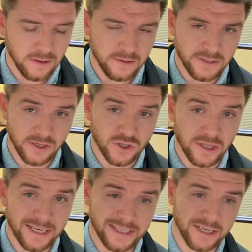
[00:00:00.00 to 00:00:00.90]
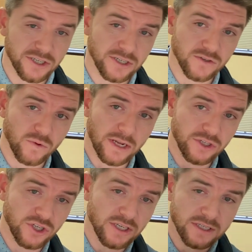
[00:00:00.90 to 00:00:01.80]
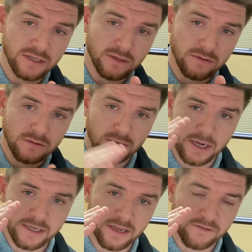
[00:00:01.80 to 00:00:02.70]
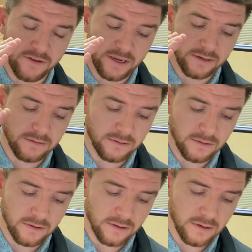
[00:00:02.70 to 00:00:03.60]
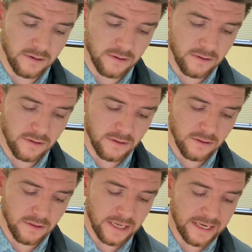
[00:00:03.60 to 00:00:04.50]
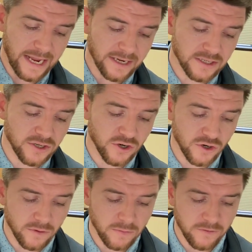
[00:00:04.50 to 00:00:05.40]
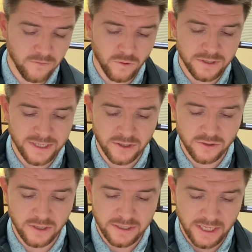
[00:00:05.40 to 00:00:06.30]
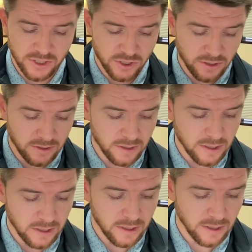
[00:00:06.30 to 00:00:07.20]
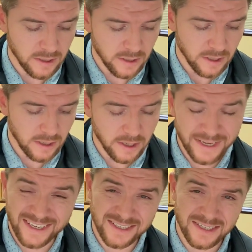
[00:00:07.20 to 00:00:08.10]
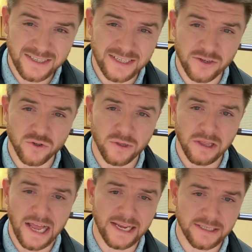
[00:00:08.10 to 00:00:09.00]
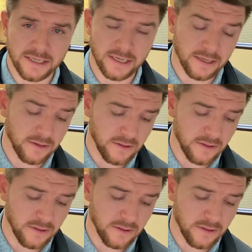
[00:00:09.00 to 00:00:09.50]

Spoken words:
Centralization is what I just identified. The next term for centralization is centralizing.